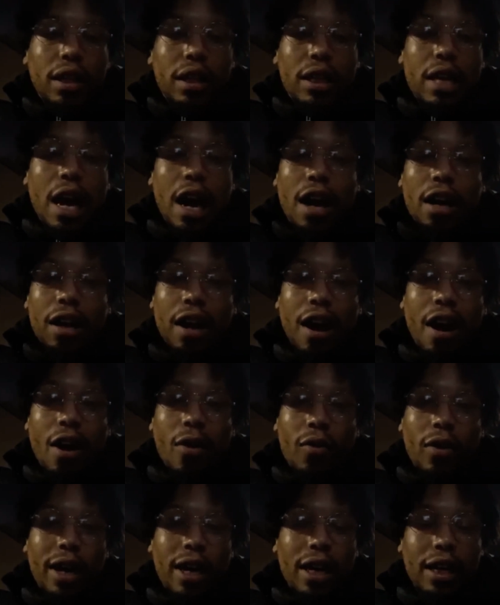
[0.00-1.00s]
Y'all are
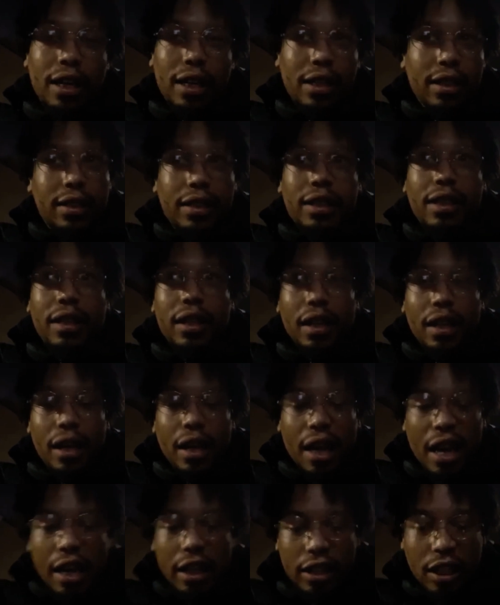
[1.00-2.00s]
aware of this.
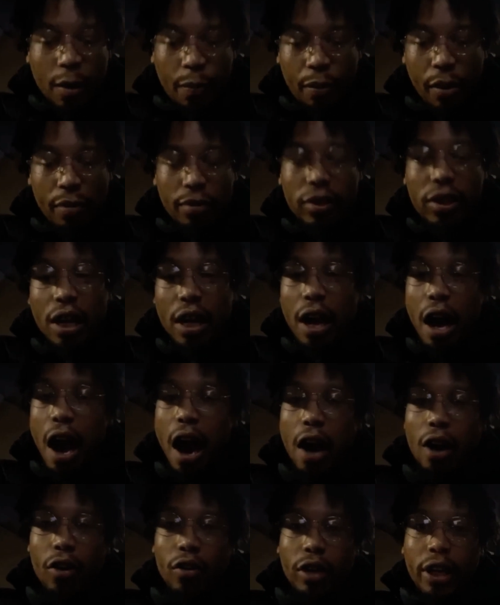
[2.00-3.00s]
And some people say,
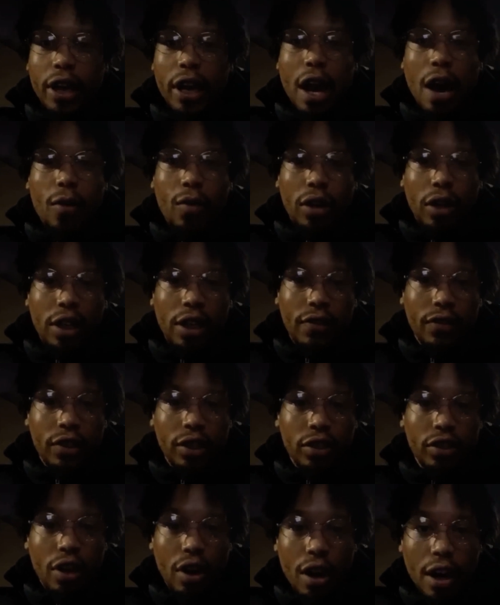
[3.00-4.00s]
I don't care, I want to live in
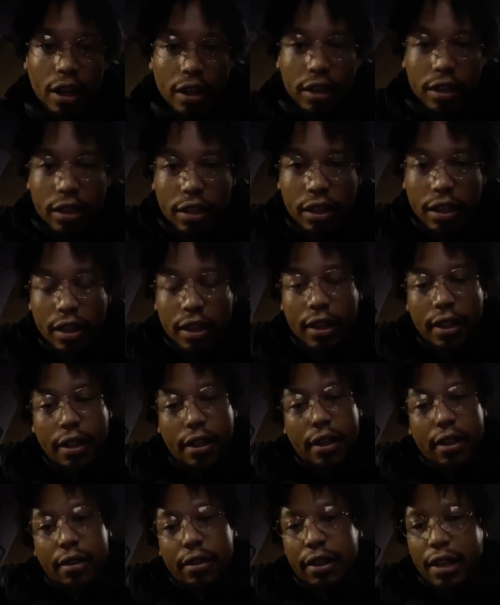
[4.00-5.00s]
the darkness.
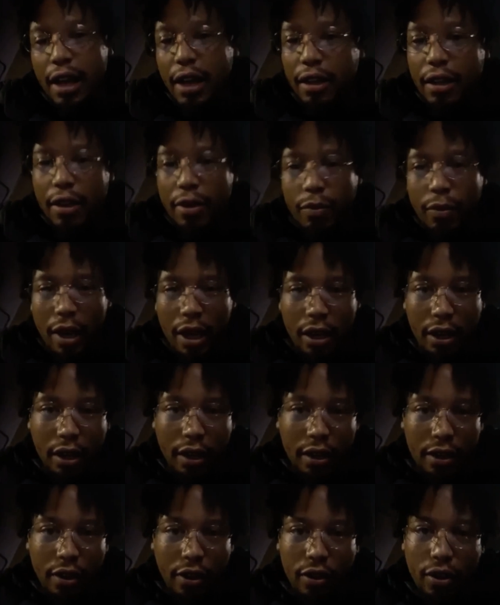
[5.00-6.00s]
That don't make
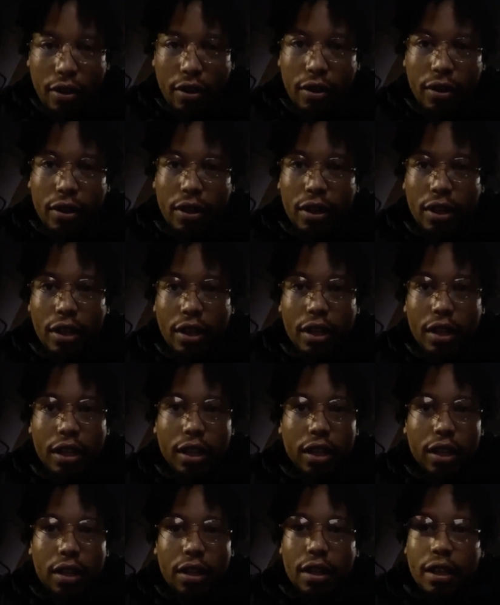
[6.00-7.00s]
it cool.
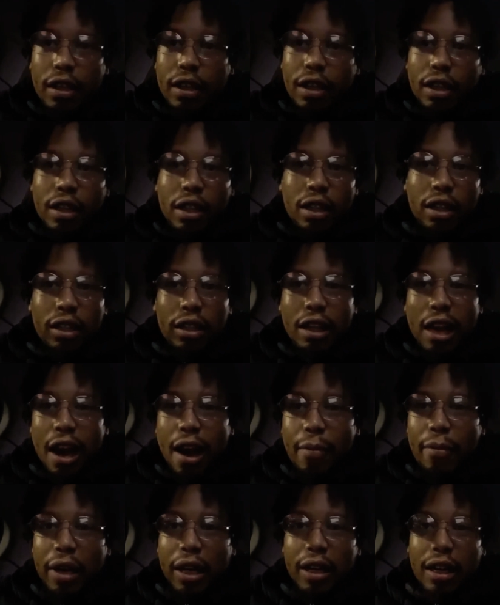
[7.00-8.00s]

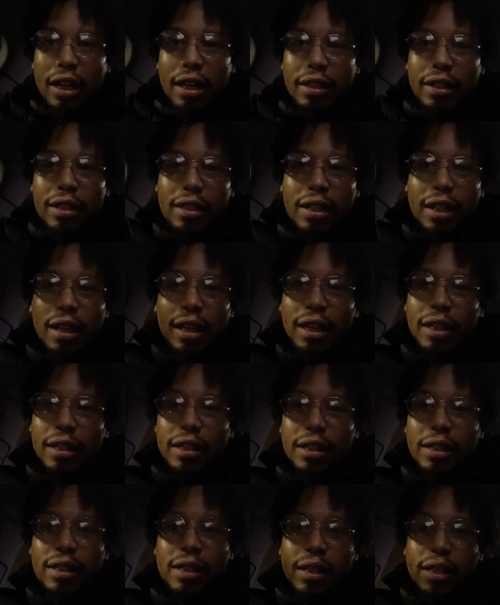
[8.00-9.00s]
Y'all better understand
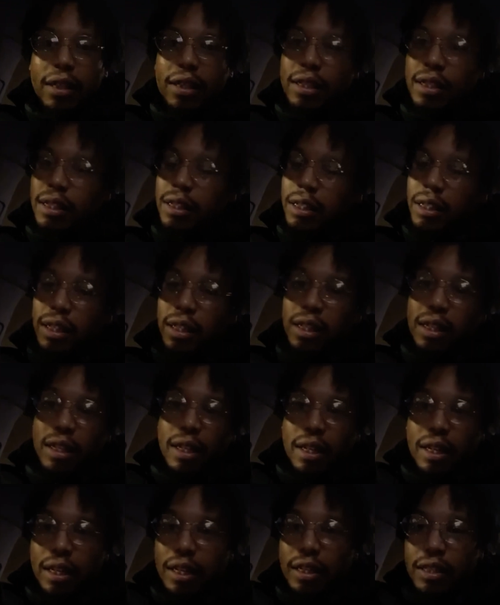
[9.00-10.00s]
this,
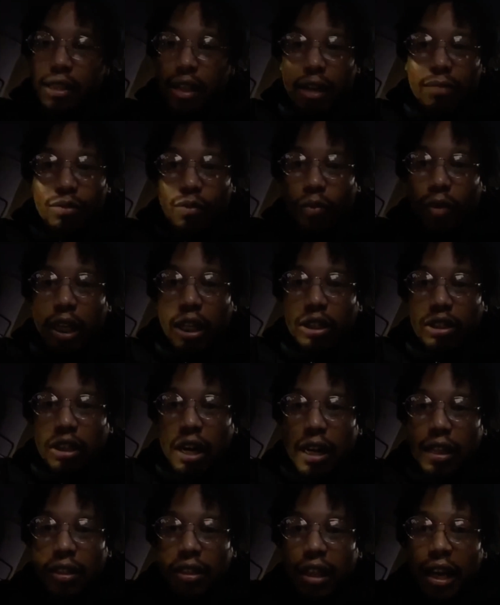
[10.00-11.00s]
because I'm really
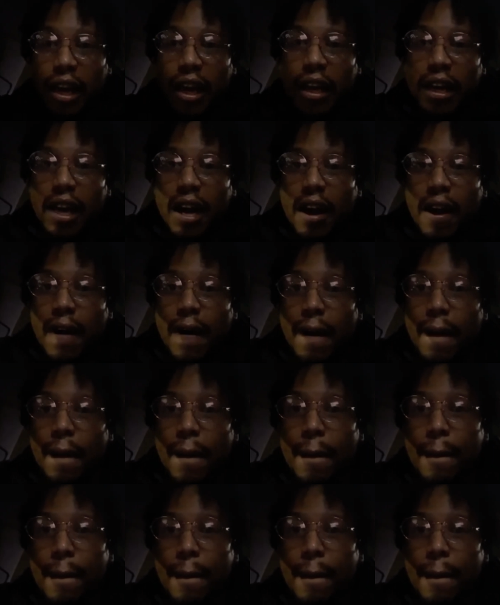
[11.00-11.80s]
trying to say it, y'all.